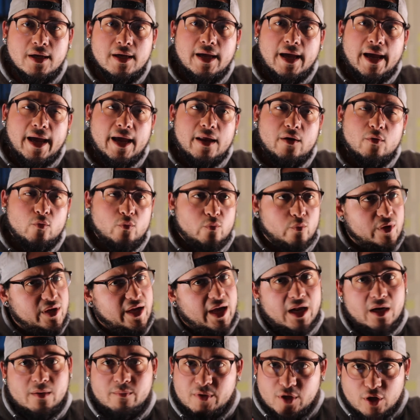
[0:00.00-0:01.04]
And we
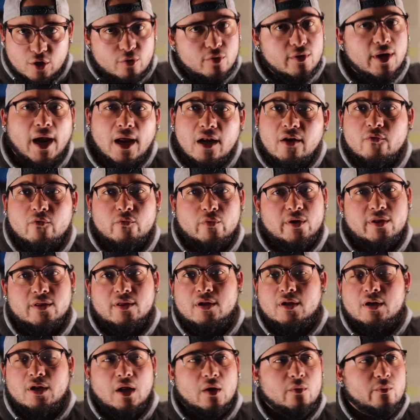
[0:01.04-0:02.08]
had to be creative with
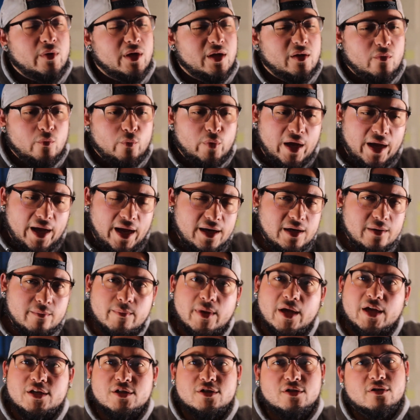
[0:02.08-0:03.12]
it. And we had to
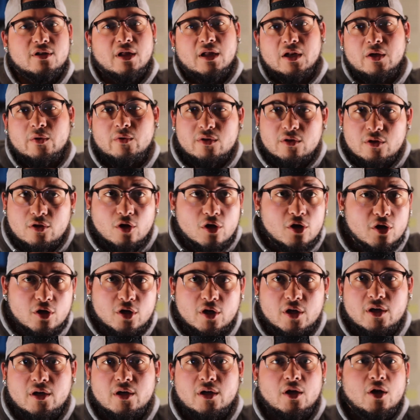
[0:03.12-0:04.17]
make sure that it looked
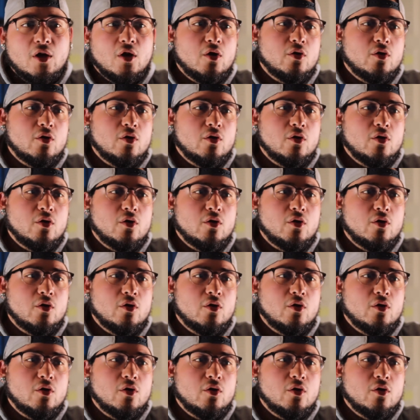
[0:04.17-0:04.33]
good.